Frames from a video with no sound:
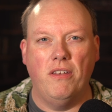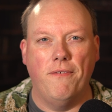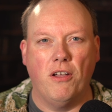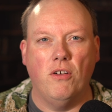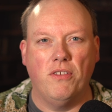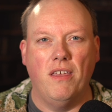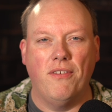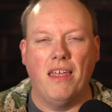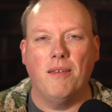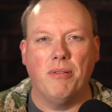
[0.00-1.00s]
the difficulty
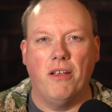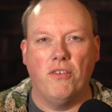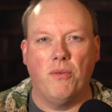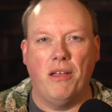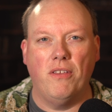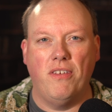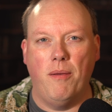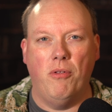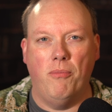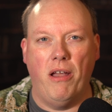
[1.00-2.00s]
of getting players around the
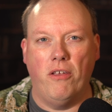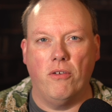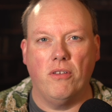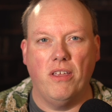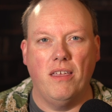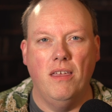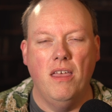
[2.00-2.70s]
table regularly.